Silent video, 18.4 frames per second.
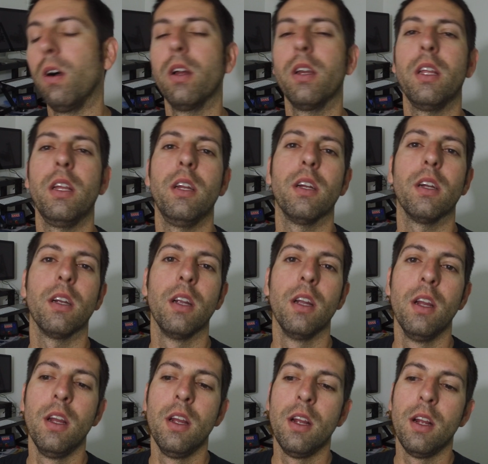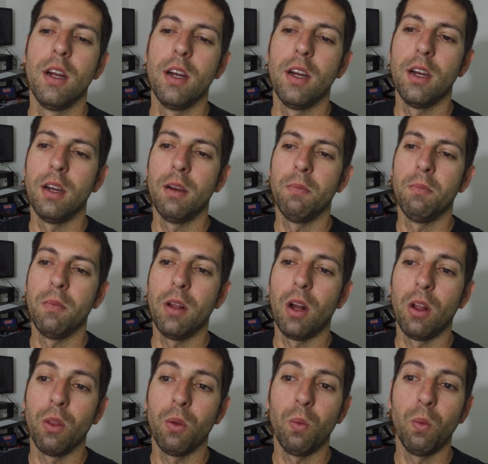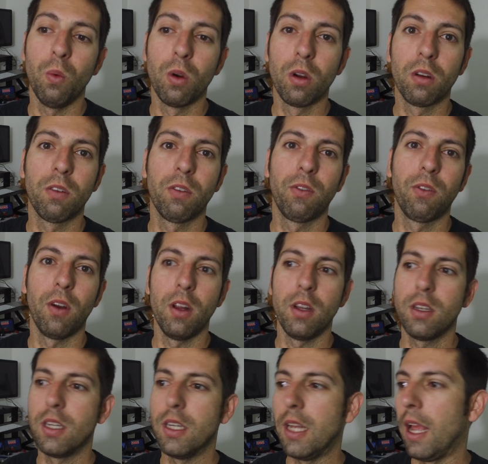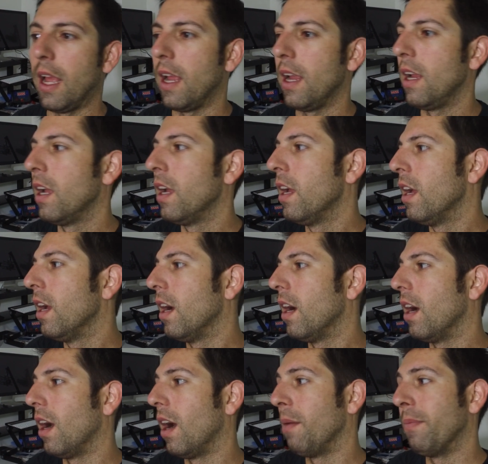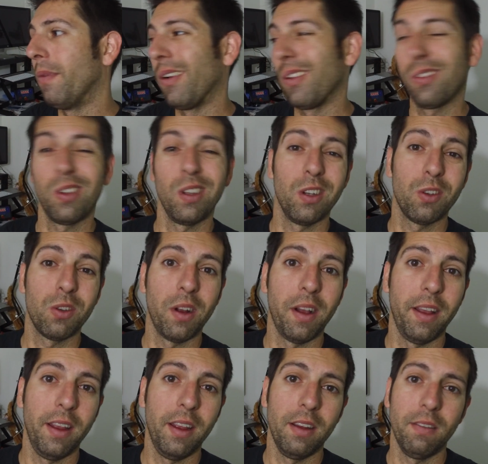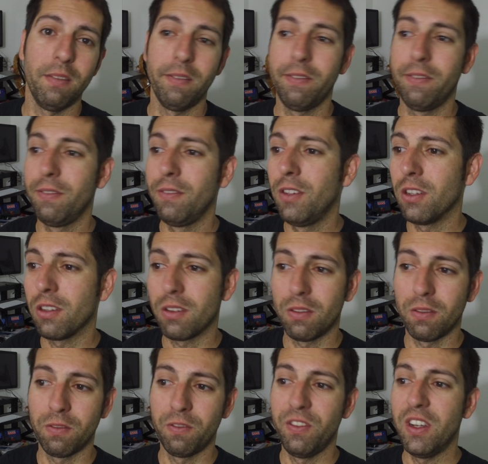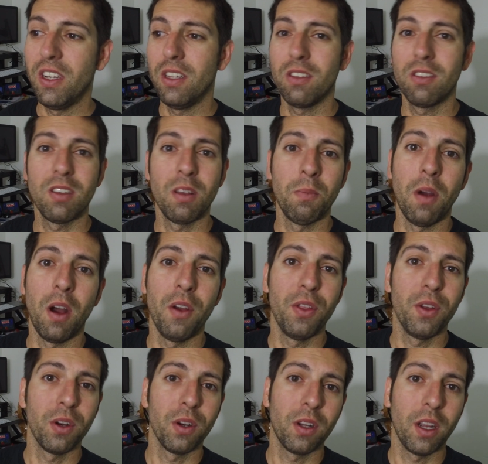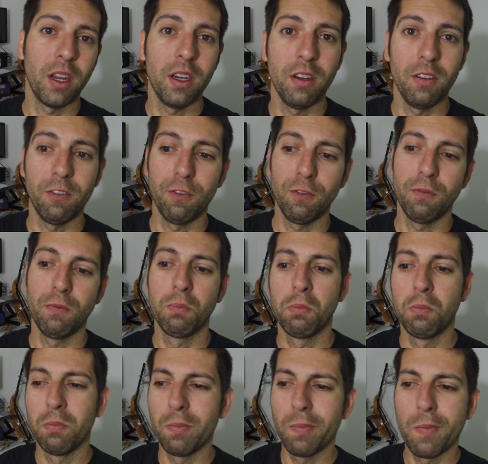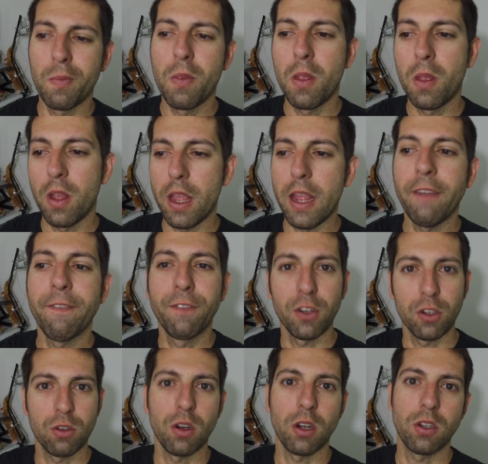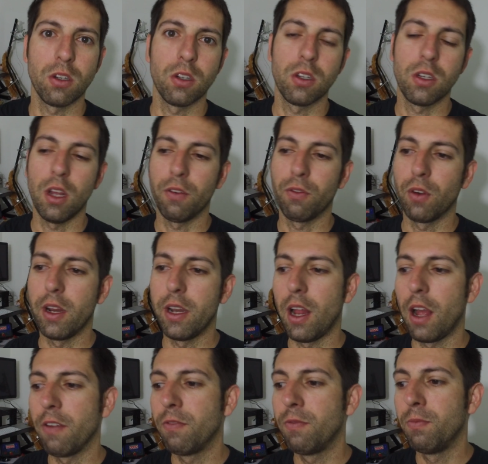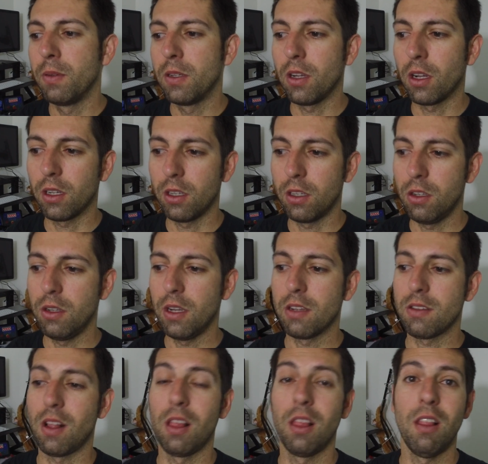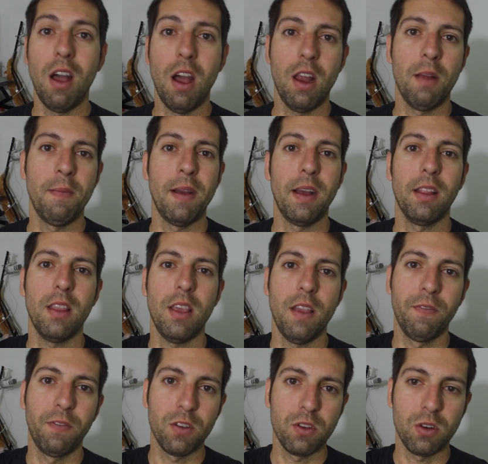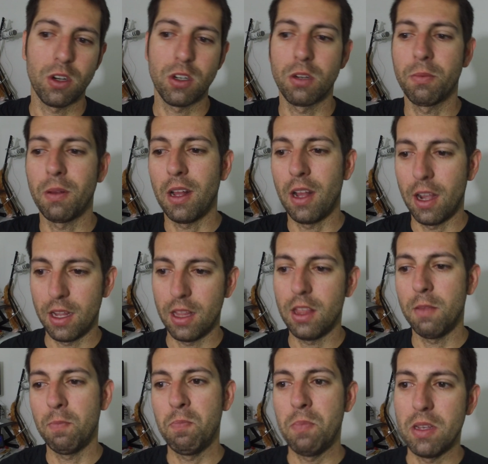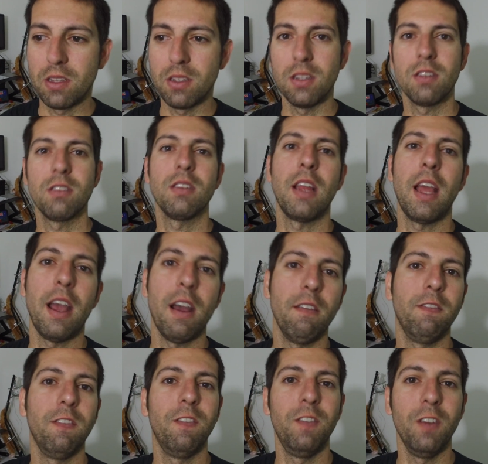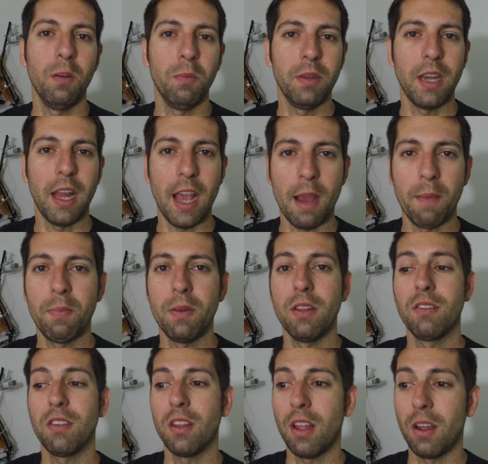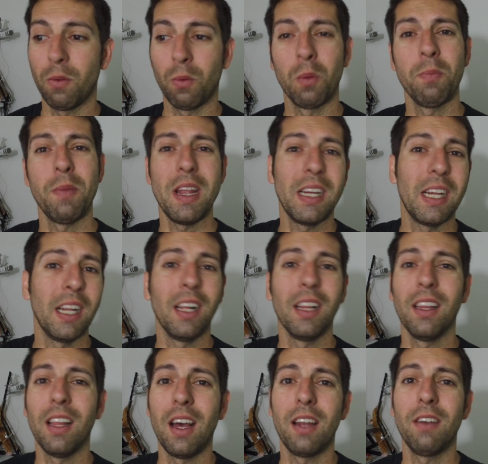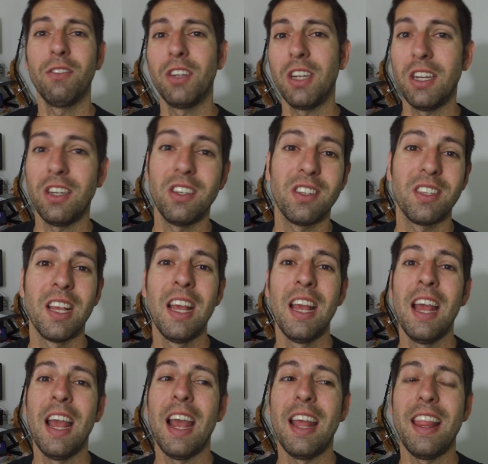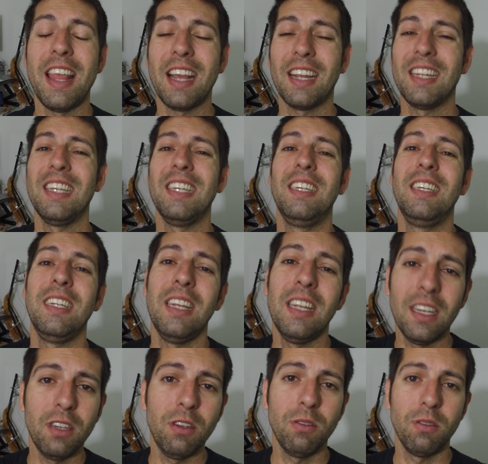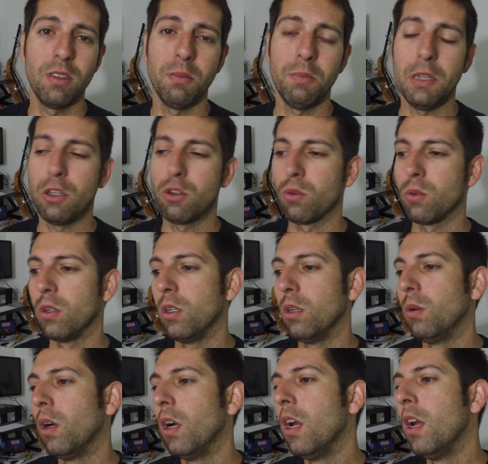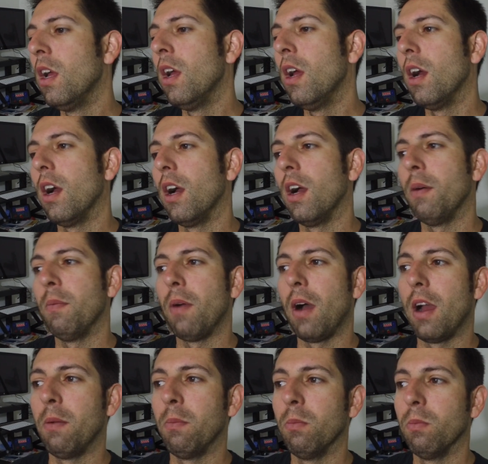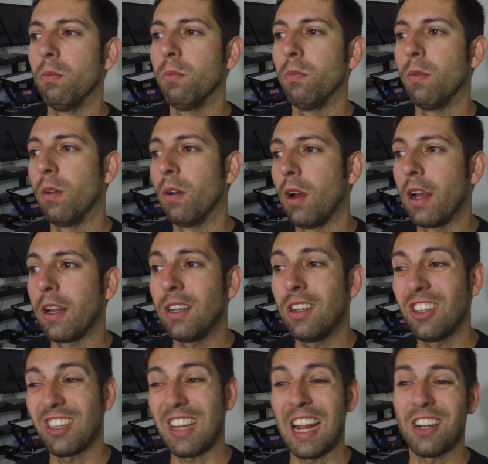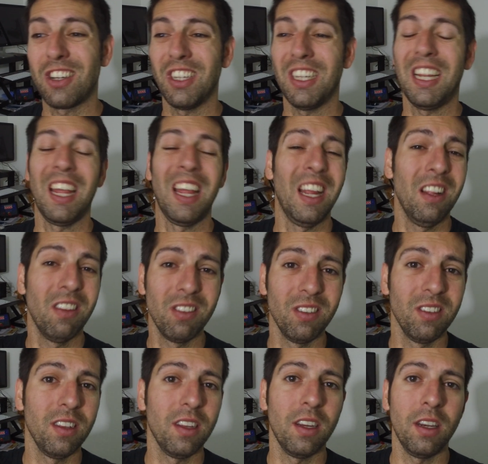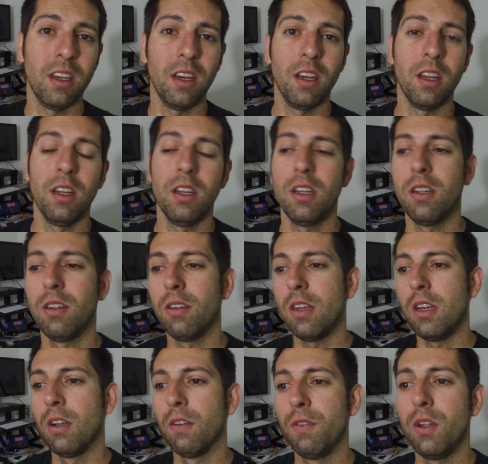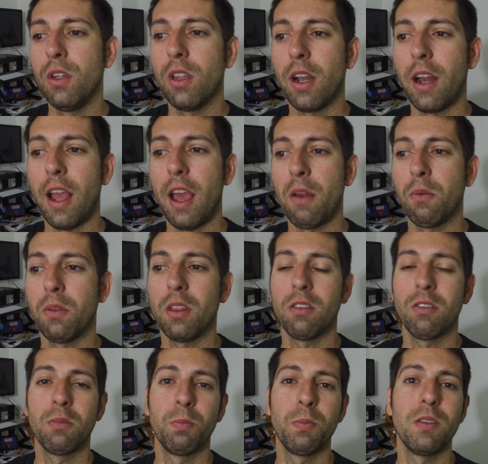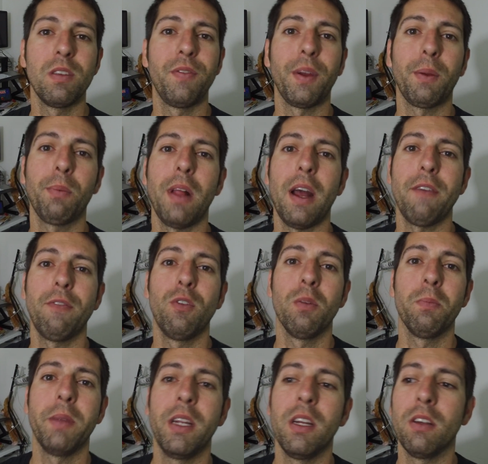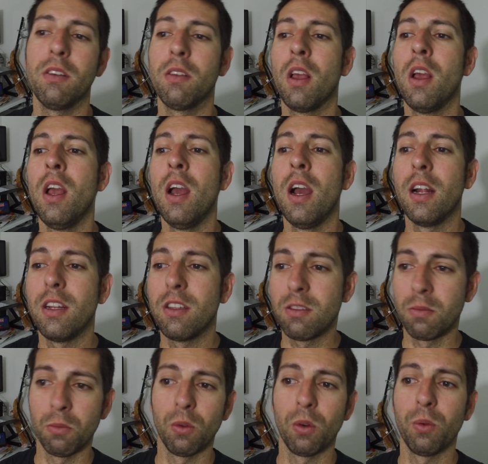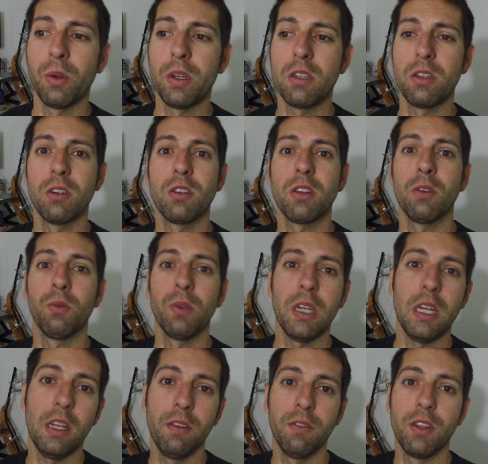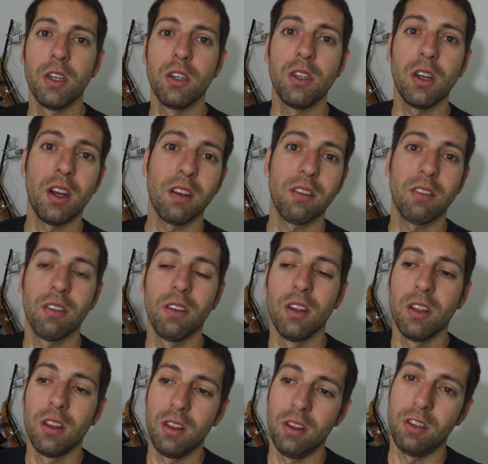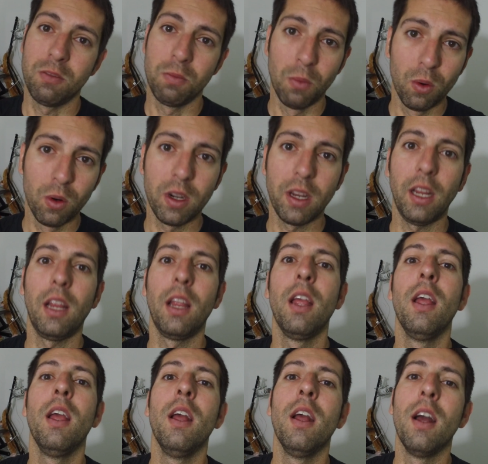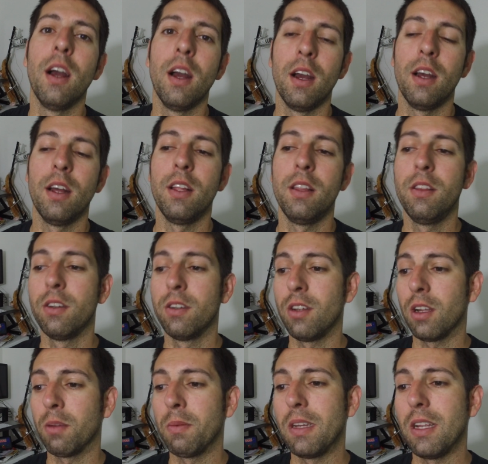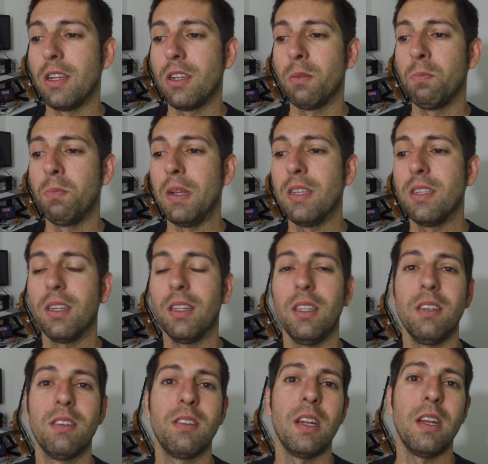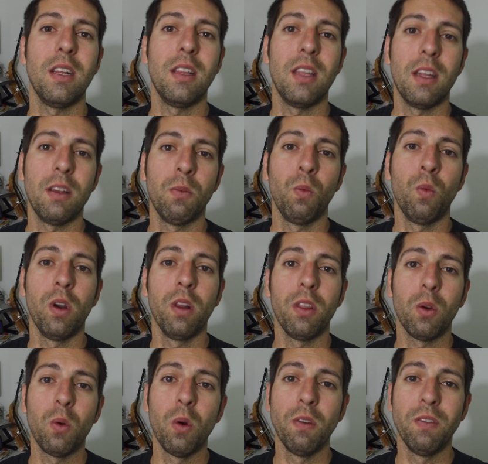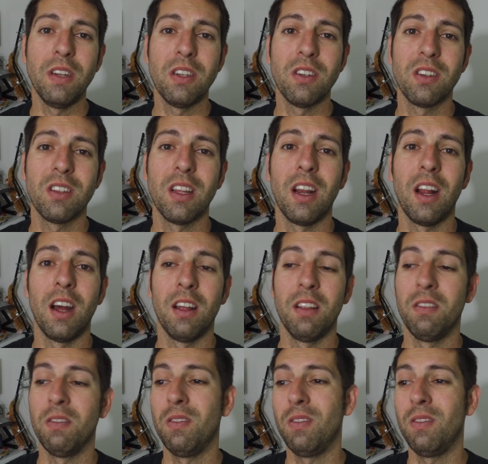on here on the work front today. I'm also going to try and just fit in some other kind of infrastructure stuff, right? I've been talking to you guys a lot about the infrastructure behind the business and how fulfillment happens, and that we're making a lot of changes, and that continues to be true. I just actually canceled an interview that I had with a specific platform because I did some more research and reading of their docs this morning. Their documentation basically stated that one of the core features that